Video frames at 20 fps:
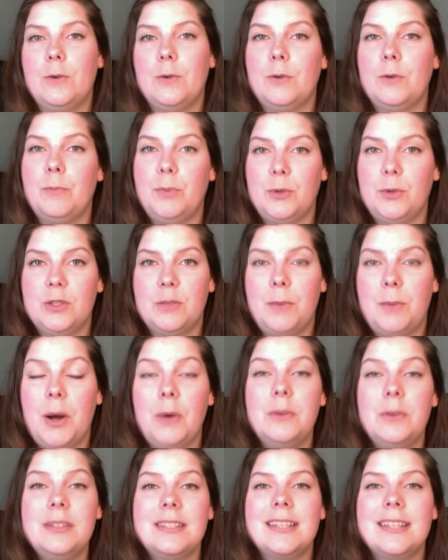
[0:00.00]
to boost
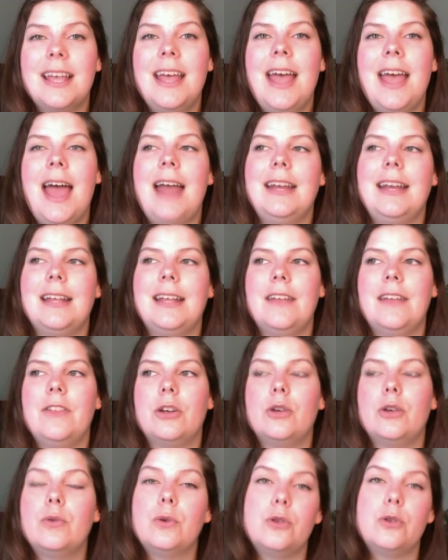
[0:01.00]
posts. And again, the
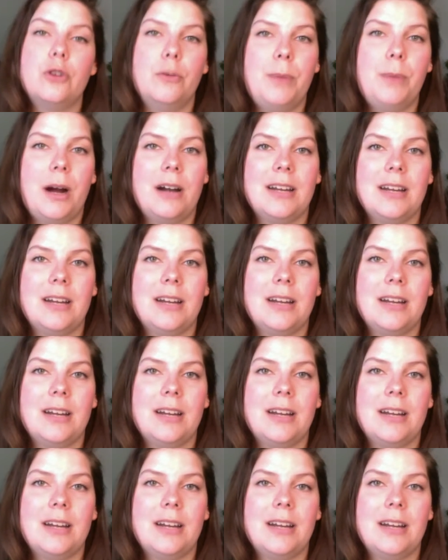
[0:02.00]
crucial part